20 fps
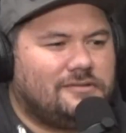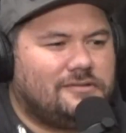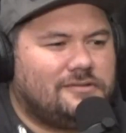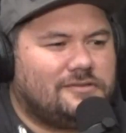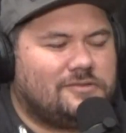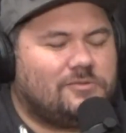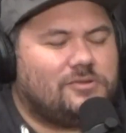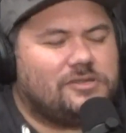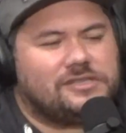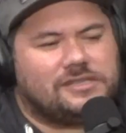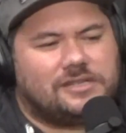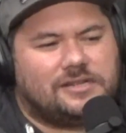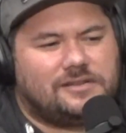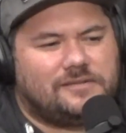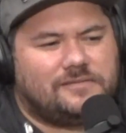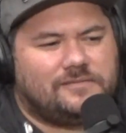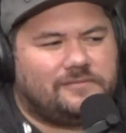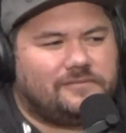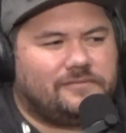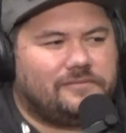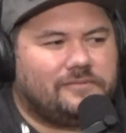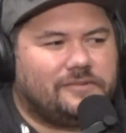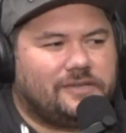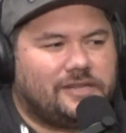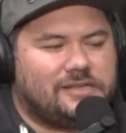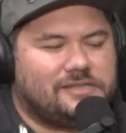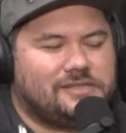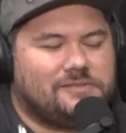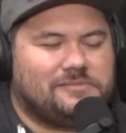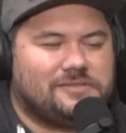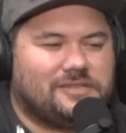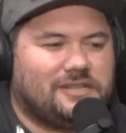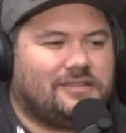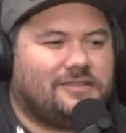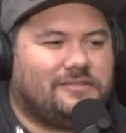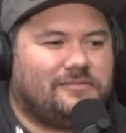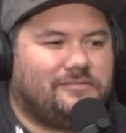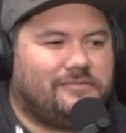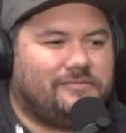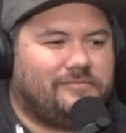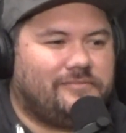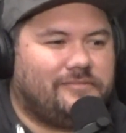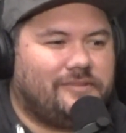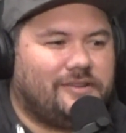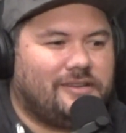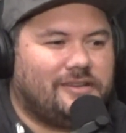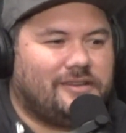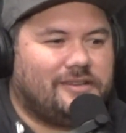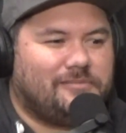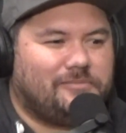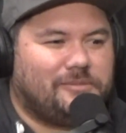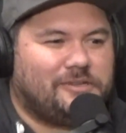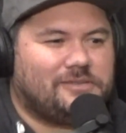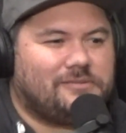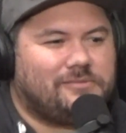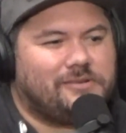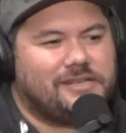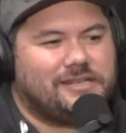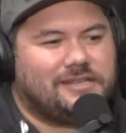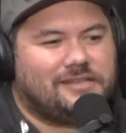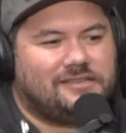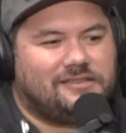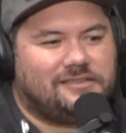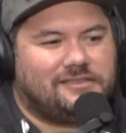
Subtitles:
So that seems like the best way then.